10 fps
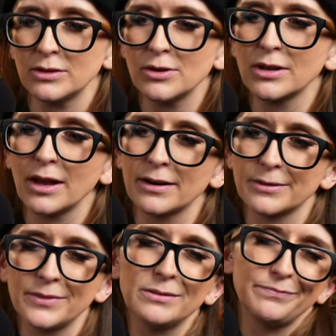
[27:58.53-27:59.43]
You can kind
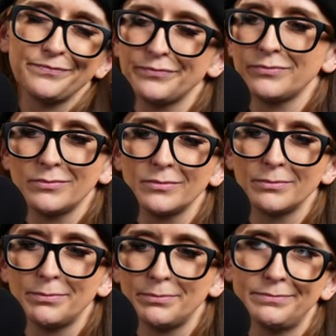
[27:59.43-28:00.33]
of
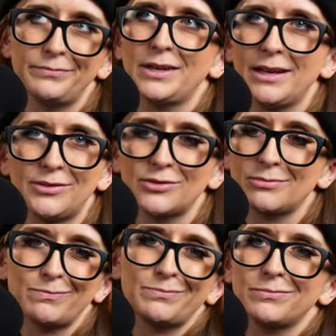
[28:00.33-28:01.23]

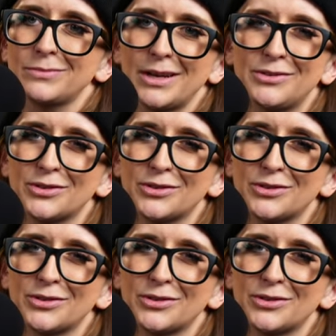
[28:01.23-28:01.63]
it's it's